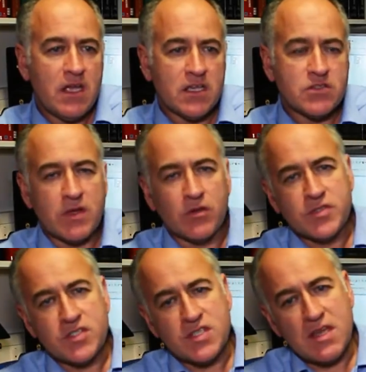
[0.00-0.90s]
is
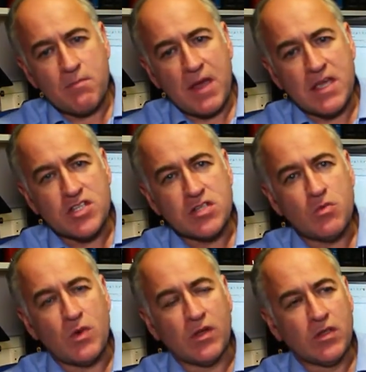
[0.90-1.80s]
we'll see a
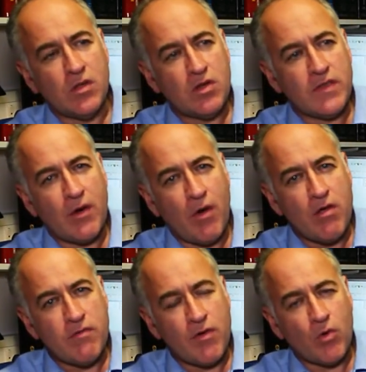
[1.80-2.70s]
patient, we'll look at their
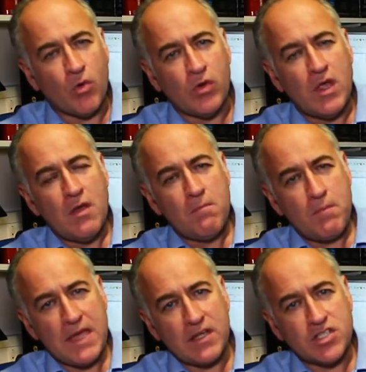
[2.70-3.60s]
overall
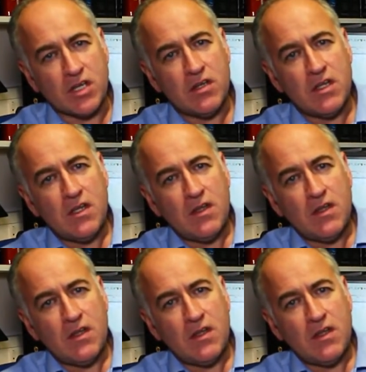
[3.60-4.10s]
picture,